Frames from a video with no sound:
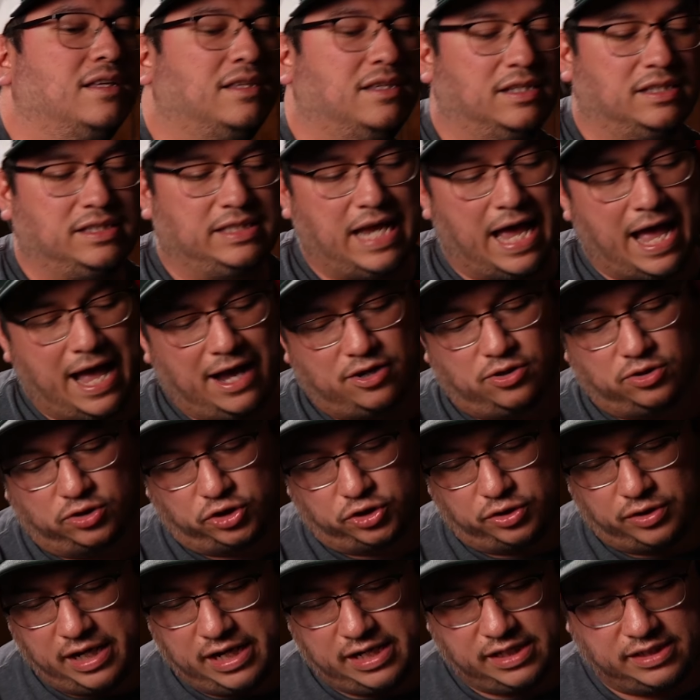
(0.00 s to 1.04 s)
the tackle
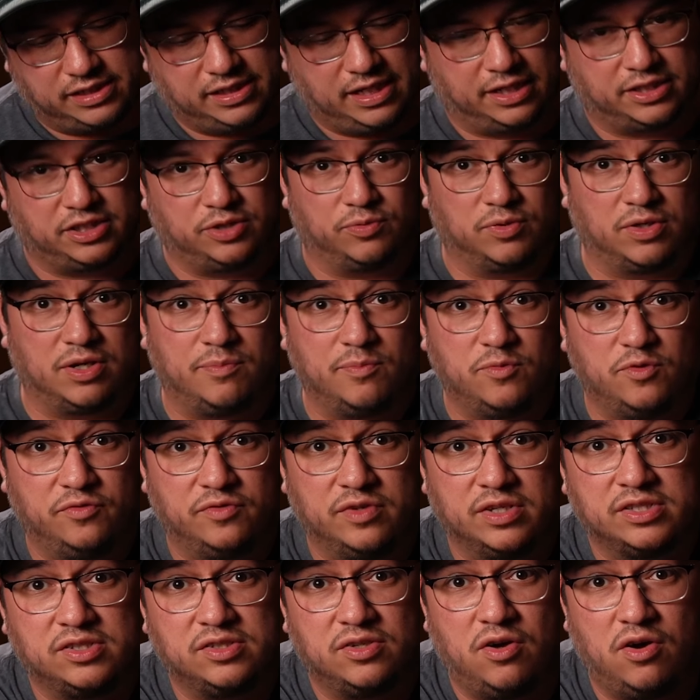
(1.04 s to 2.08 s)
tray section. We're gonna move
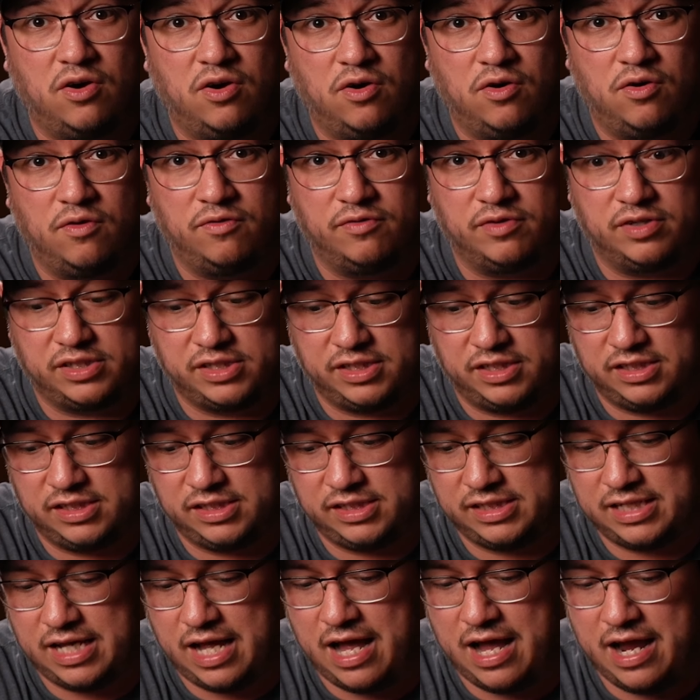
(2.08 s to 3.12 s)
this over to the
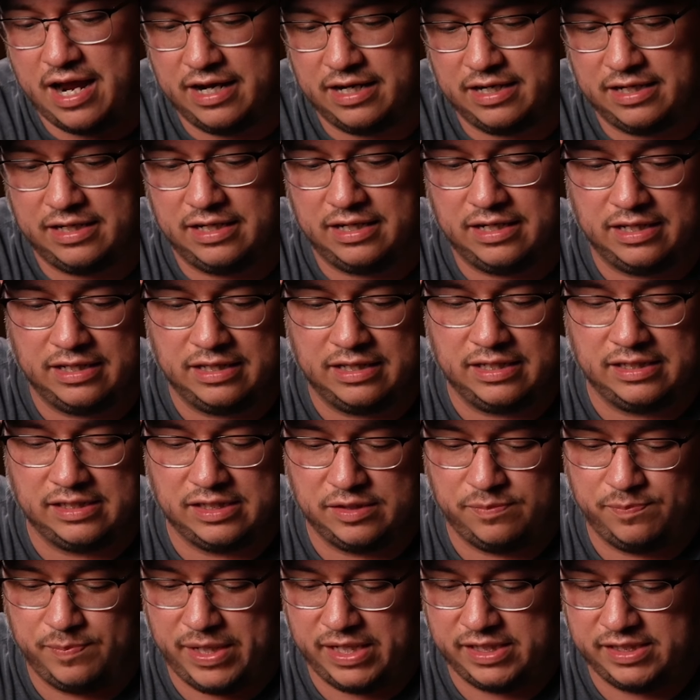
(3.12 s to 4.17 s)
side. This
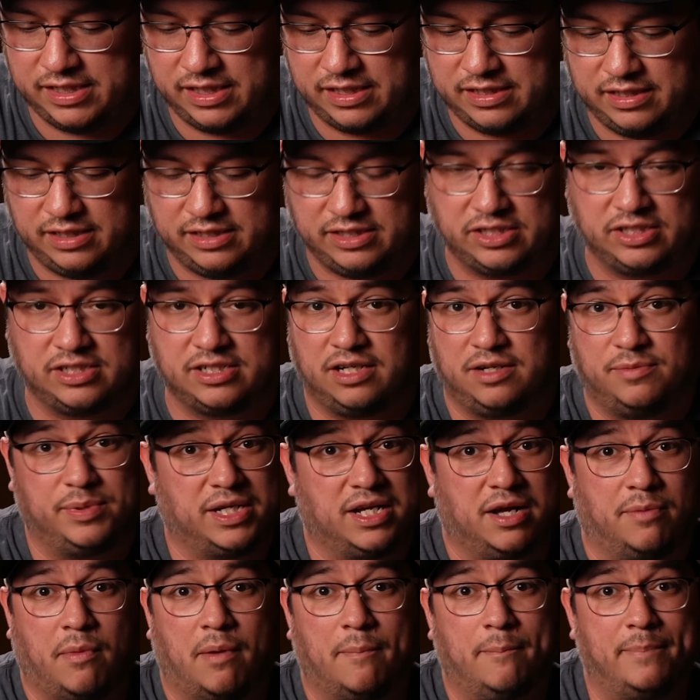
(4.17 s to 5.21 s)
is basically just gonna
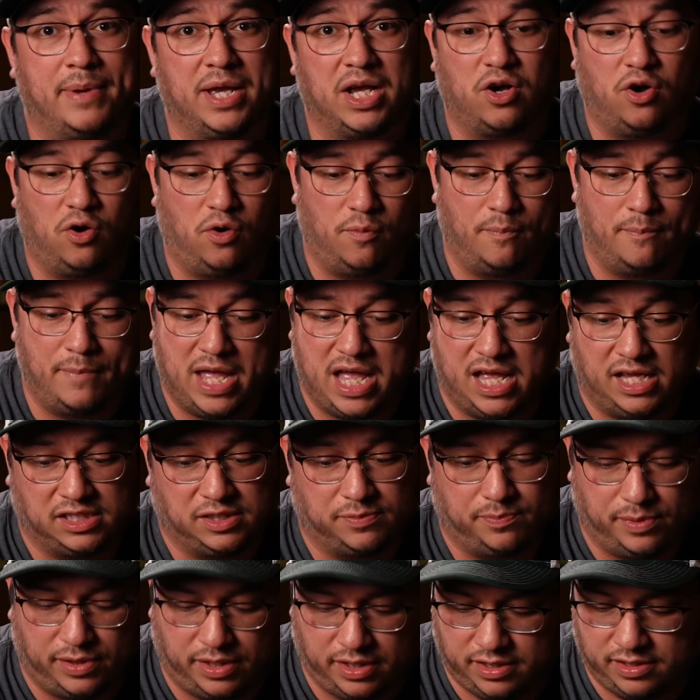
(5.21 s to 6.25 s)
become a big old
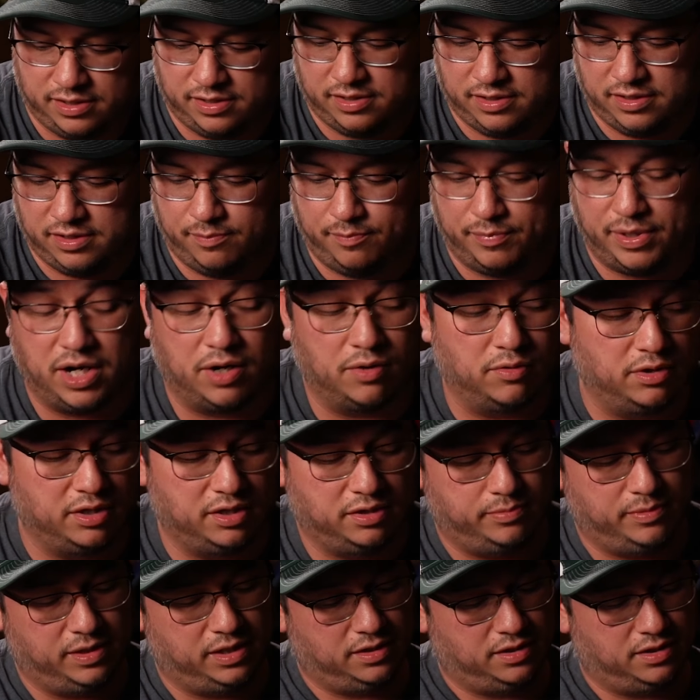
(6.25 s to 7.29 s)
mess, but bear with me.